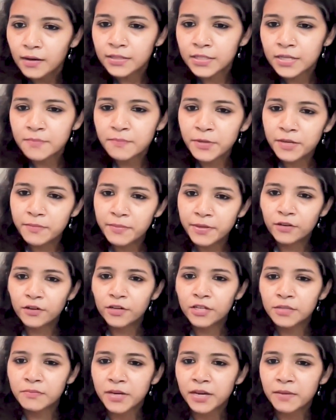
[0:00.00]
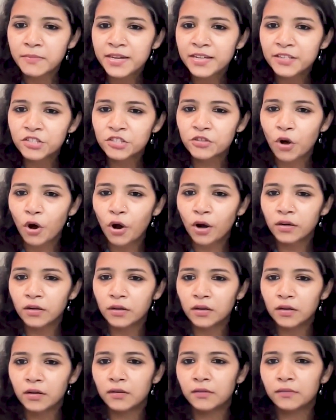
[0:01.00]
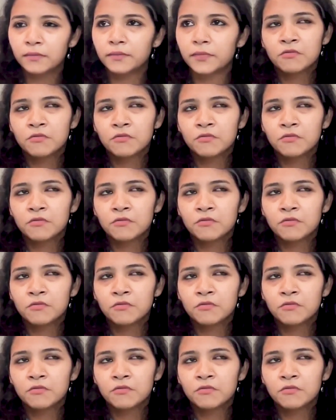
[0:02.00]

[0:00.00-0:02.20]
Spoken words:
Simply because maybe it's not a...